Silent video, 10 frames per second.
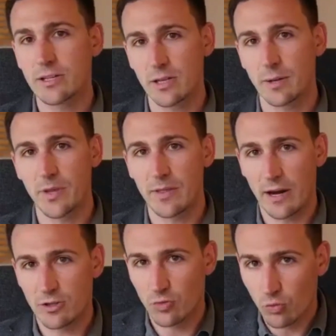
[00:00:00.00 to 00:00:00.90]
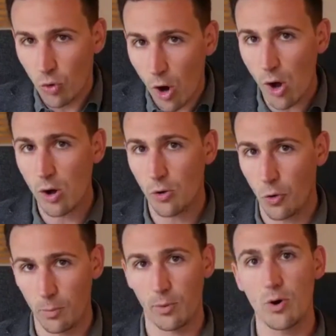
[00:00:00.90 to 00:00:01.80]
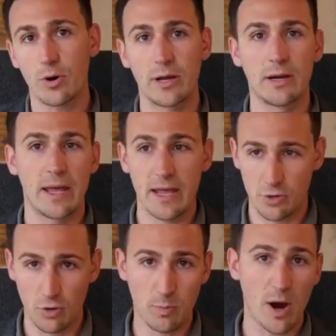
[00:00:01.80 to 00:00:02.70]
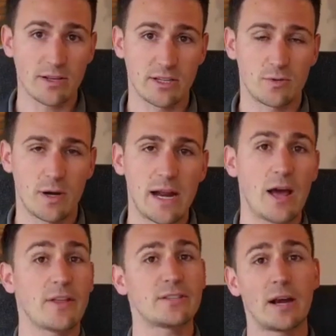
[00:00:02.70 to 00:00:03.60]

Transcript: something that is wrong or broken in your process right now. And that's